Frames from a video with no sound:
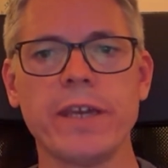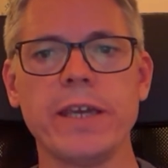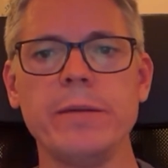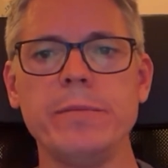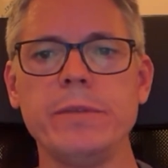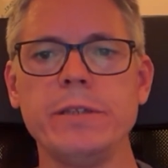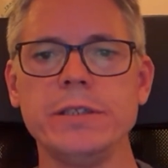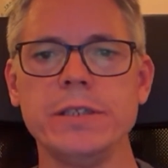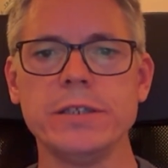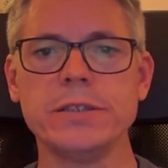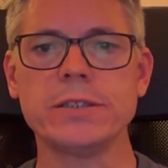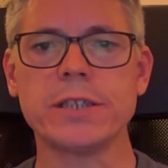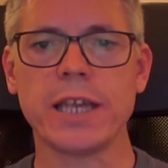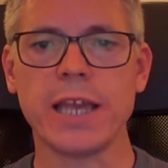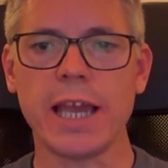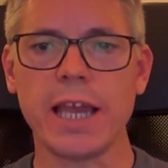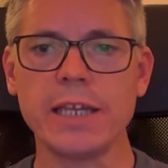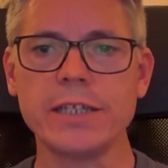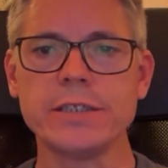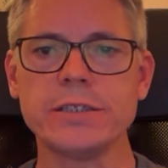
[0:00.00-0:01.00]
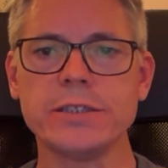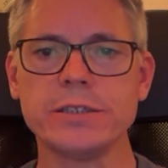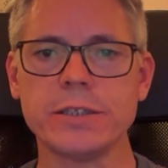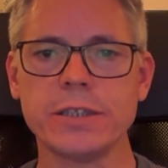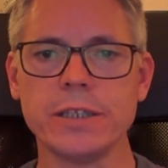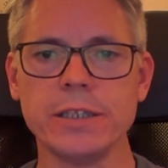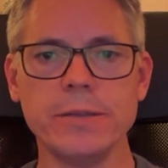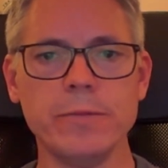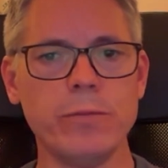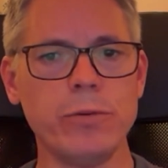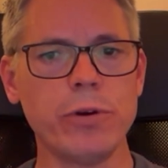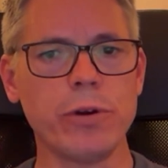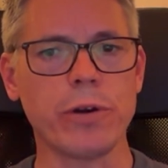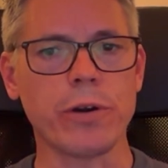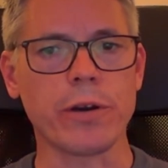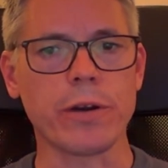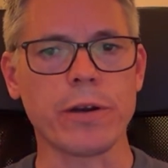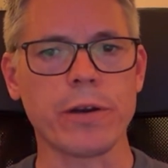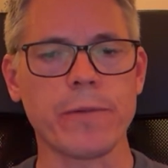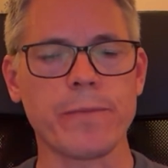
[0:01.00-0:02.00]
images actually
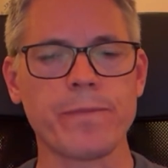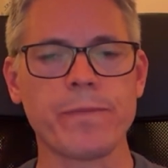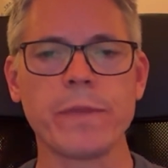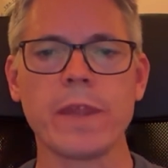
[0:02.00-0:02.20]
work?